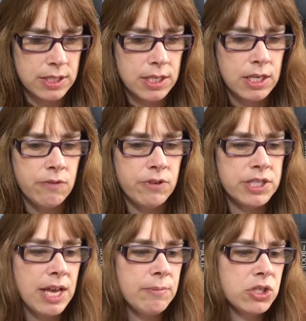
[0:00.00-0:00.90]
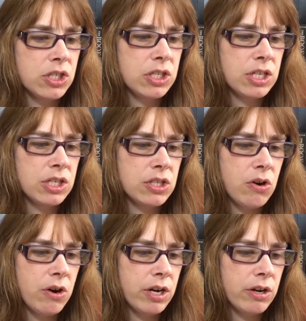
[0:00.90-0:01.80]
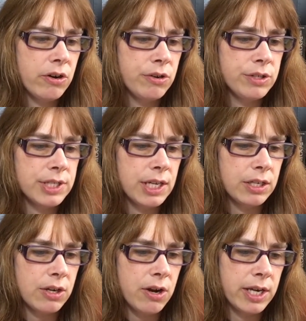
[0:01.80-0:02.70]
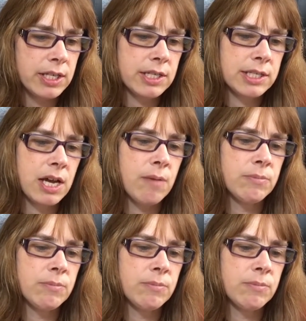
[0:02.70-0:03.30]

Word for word: Redemption is hard earned and kindness comes